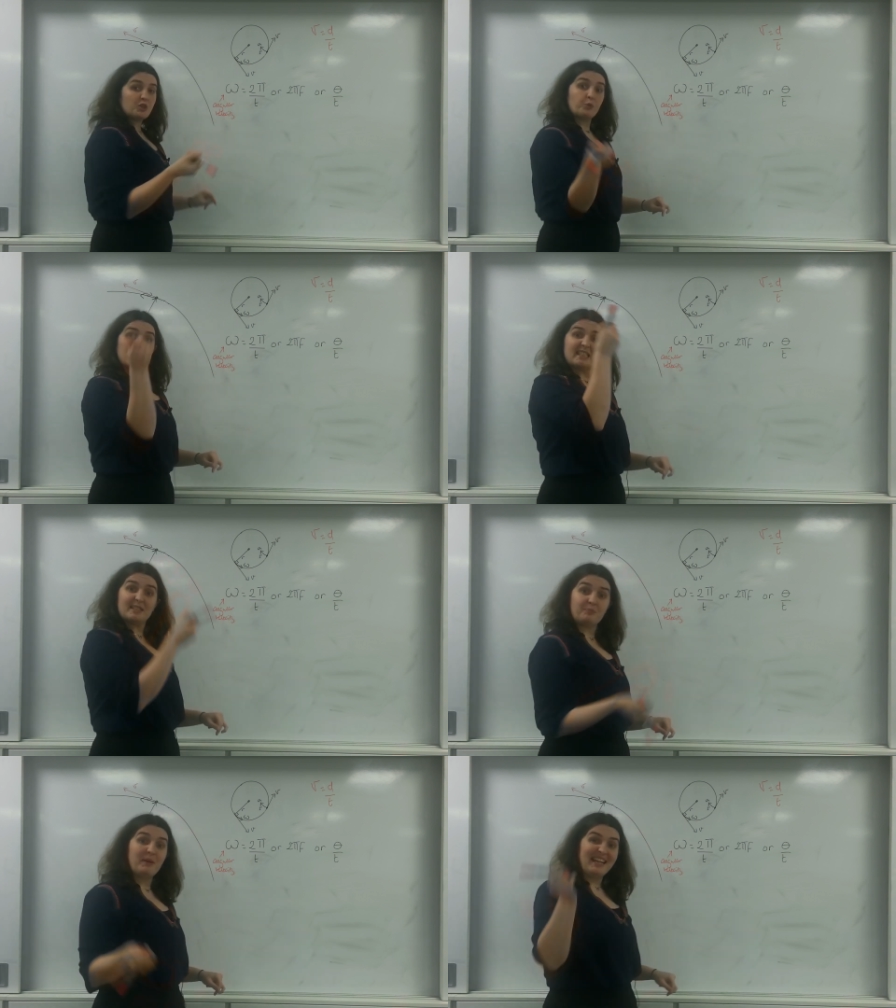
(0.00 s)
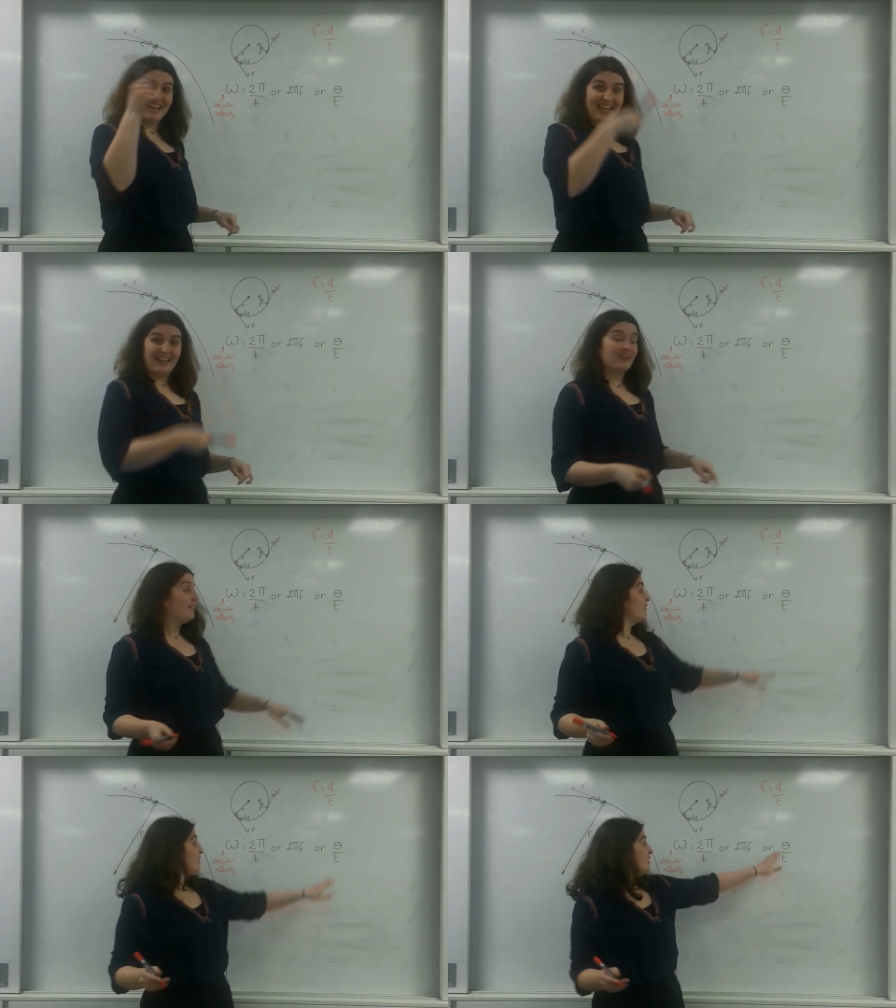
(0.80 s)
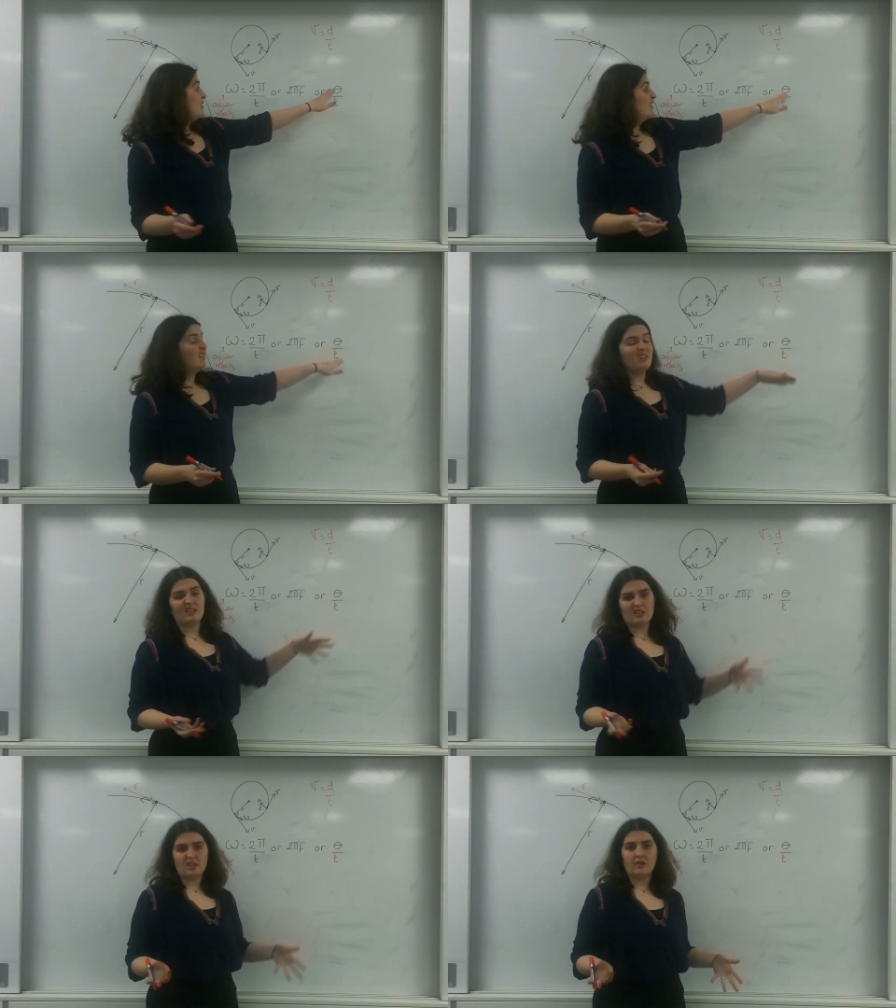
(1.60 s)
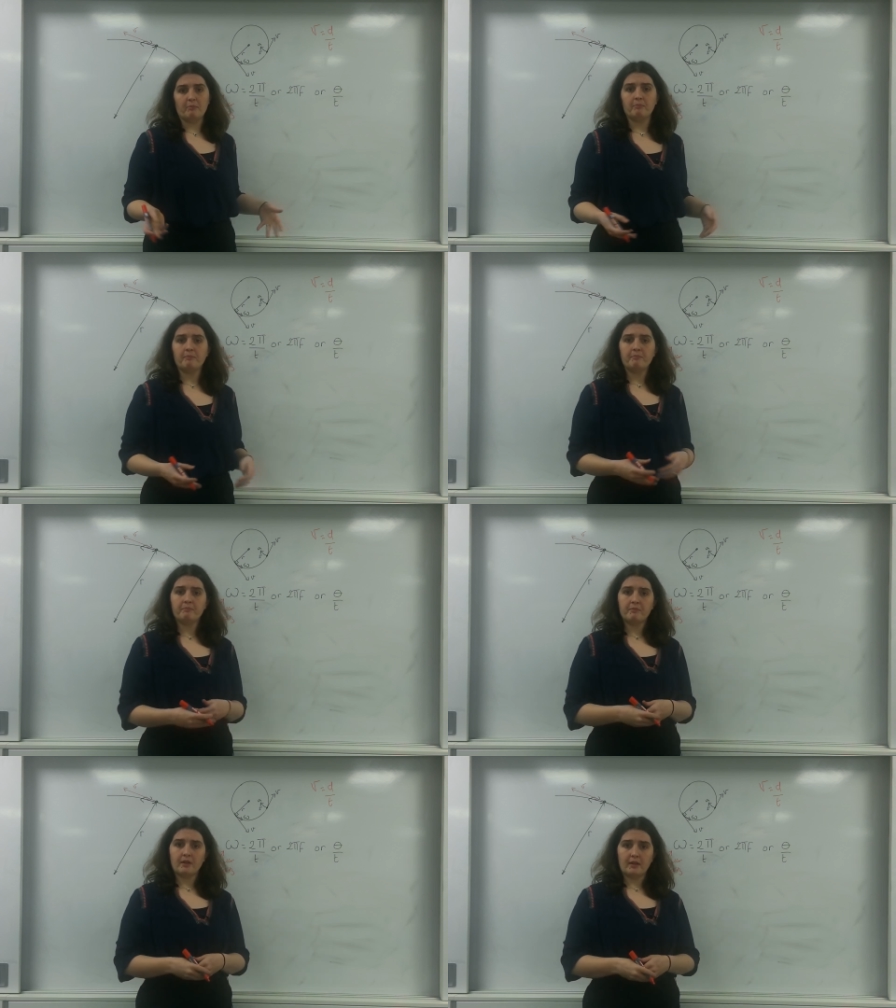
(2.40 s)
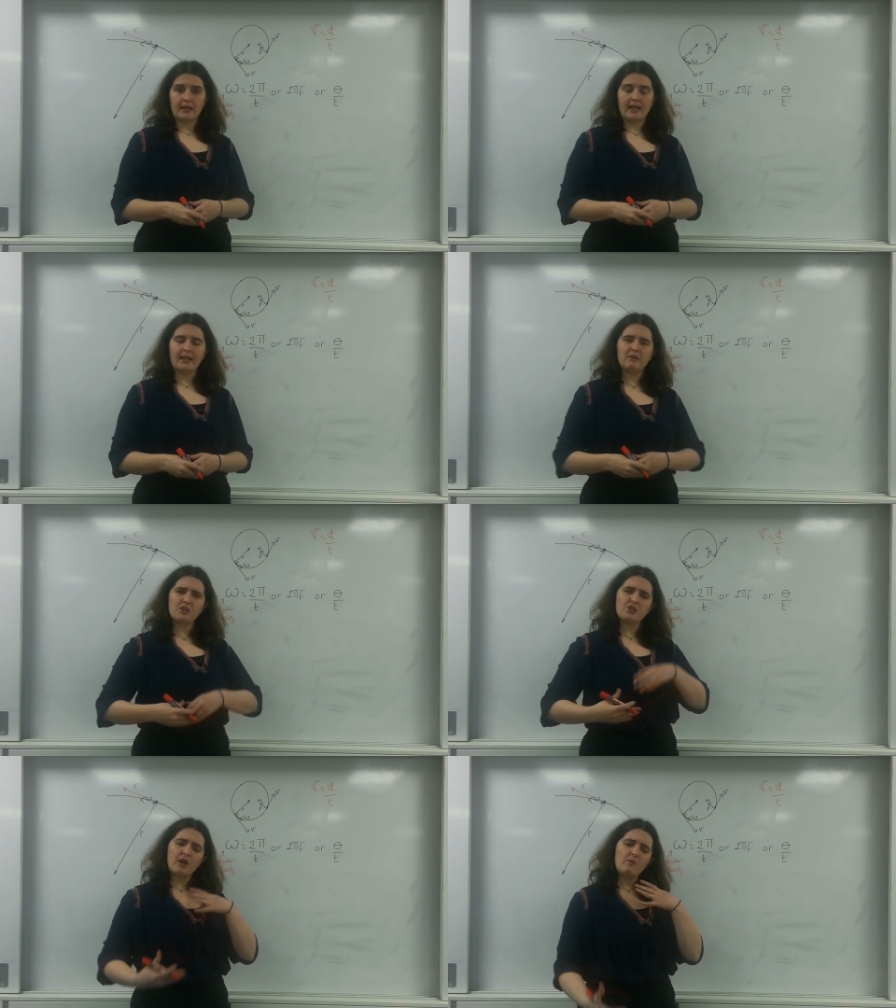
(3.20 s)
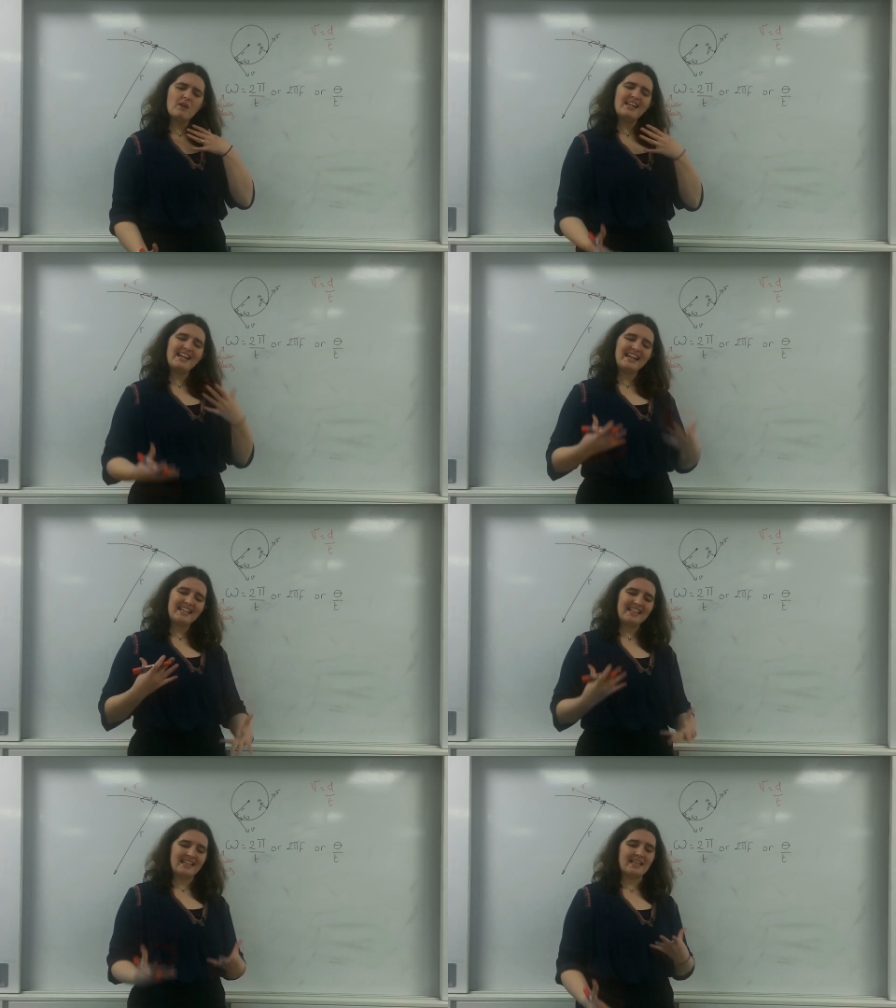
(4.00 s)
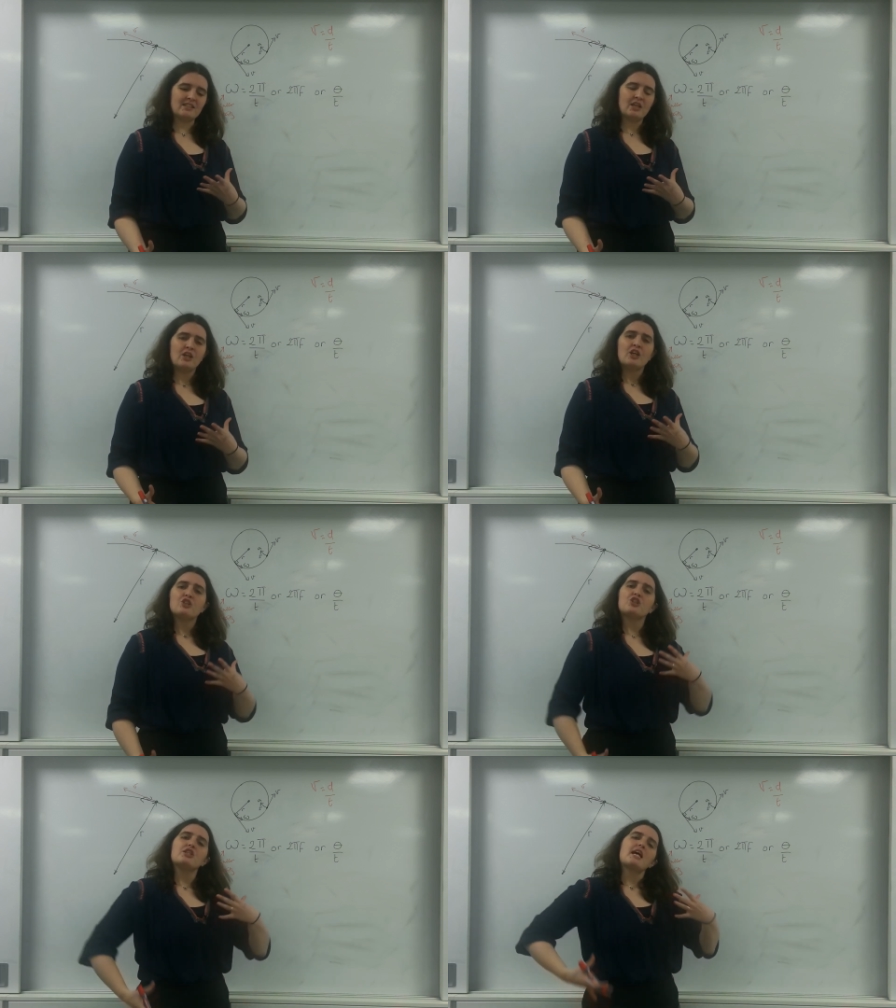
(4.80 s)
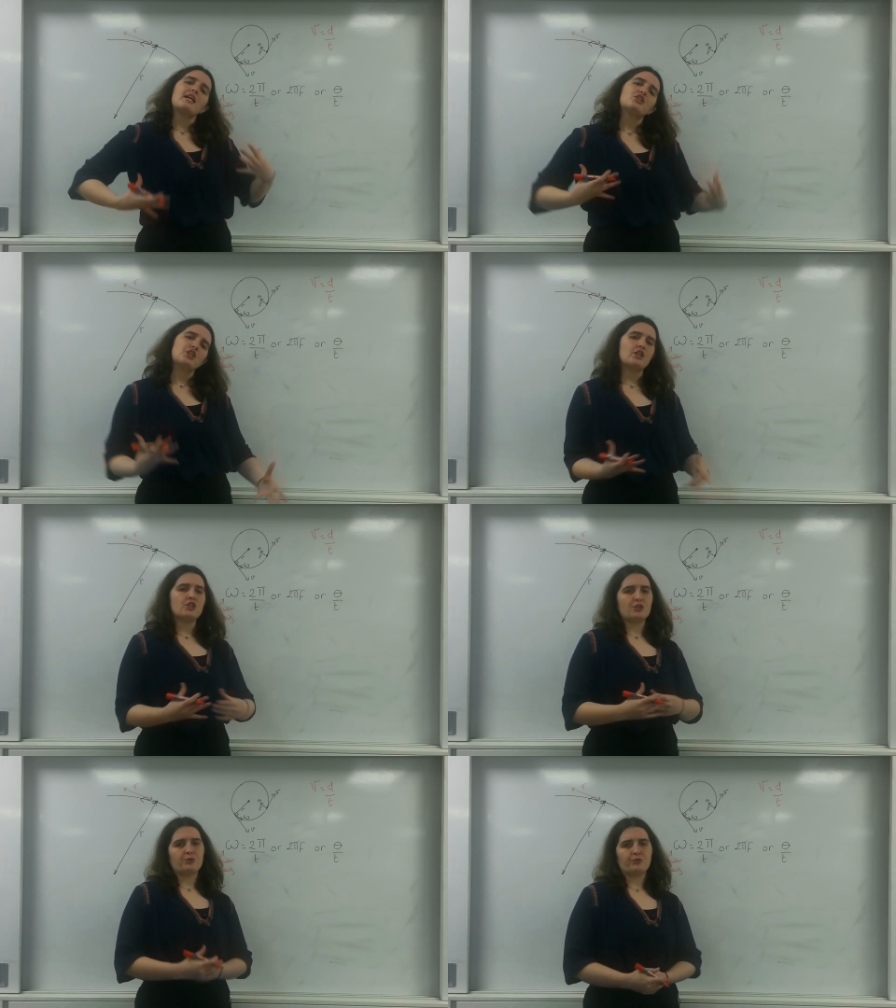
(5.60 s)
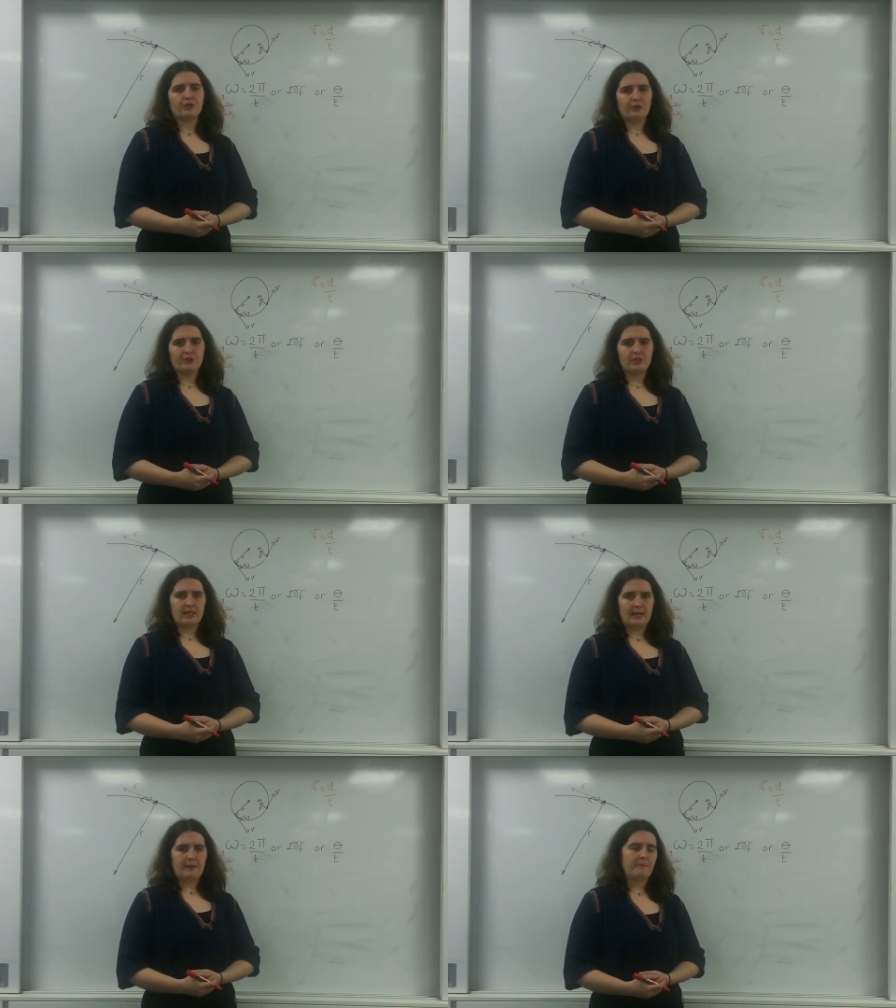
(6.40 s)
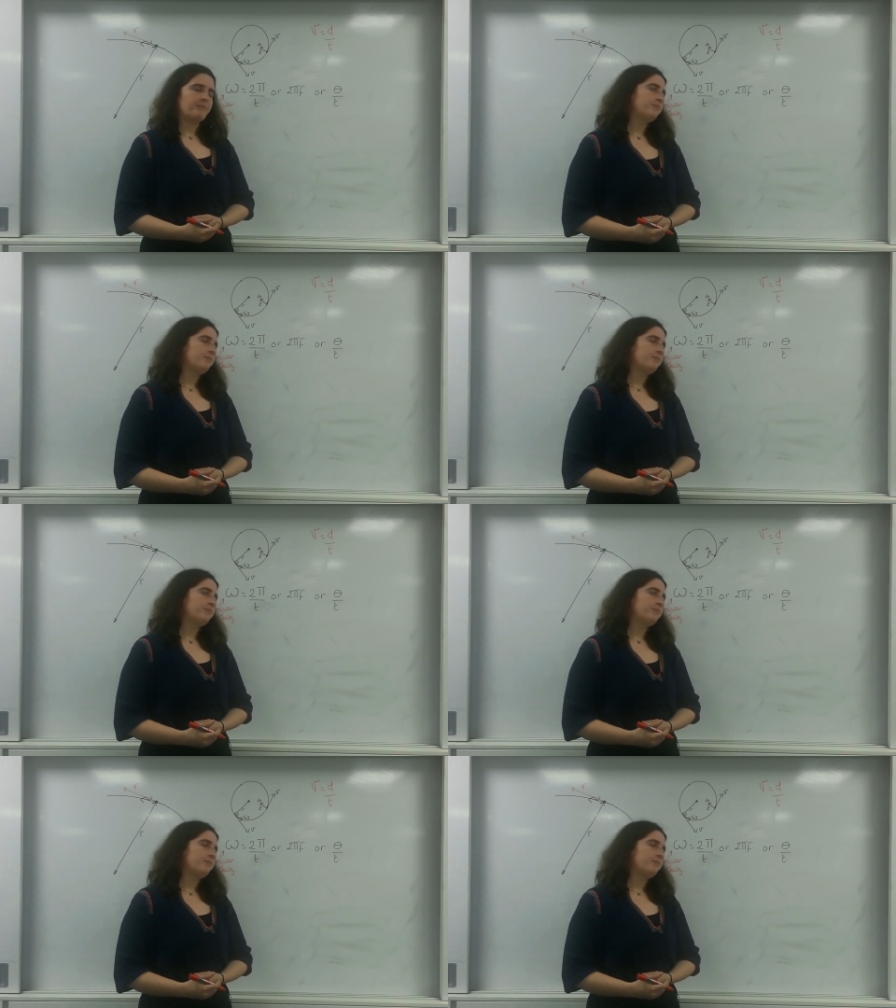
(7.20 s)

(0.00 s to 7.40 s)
much we're spinning in a time. Okay, I'm going to try and relate this to the tangential velocity,